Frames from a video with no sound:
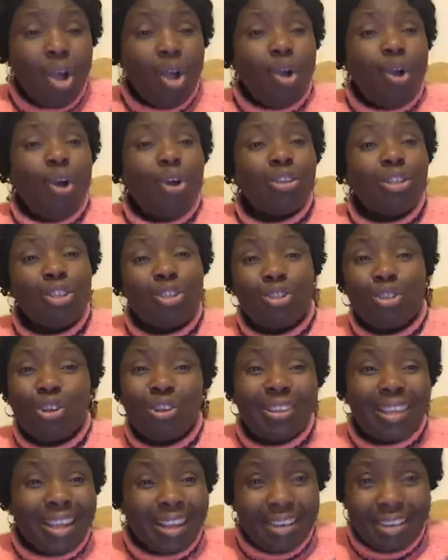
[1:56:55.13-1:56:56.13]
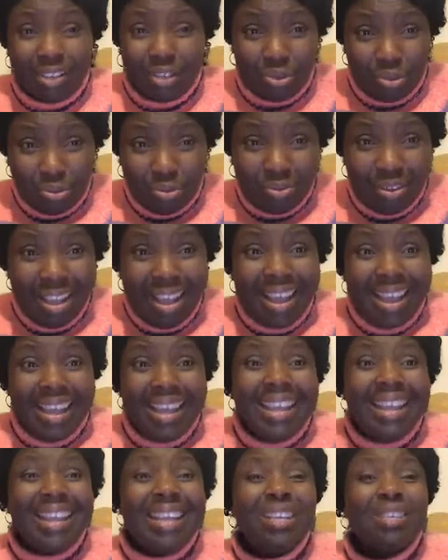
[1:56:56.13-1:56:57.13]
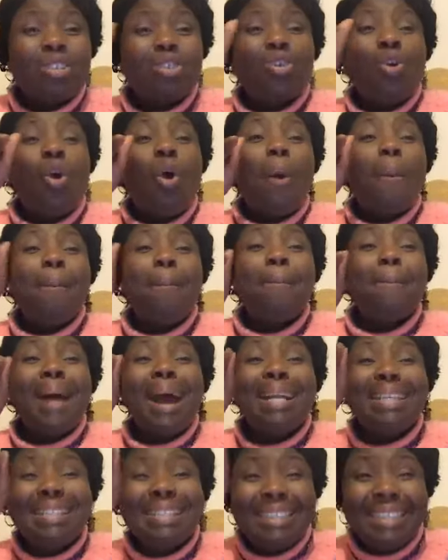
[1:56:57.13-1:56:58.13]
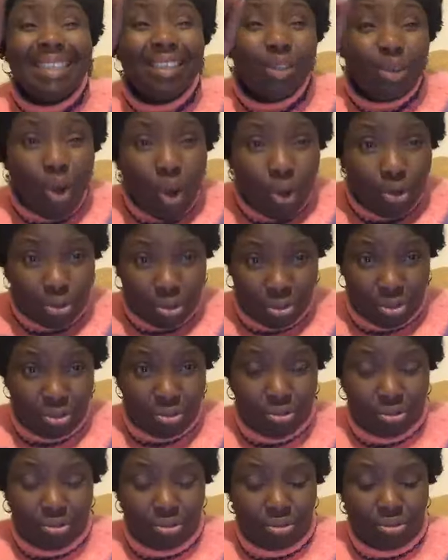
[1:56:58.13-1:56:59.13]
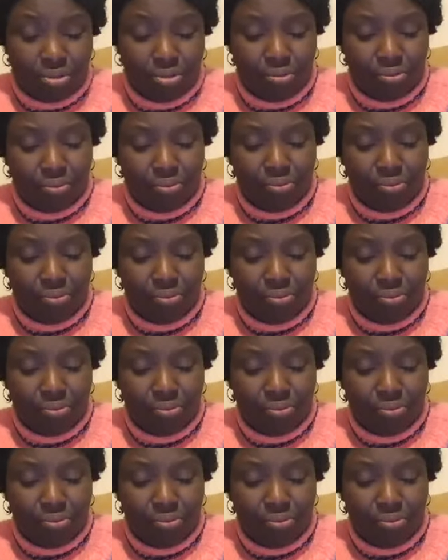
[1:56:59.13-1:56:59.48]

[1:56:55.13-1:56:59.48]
God is not telling you. He is commanding us.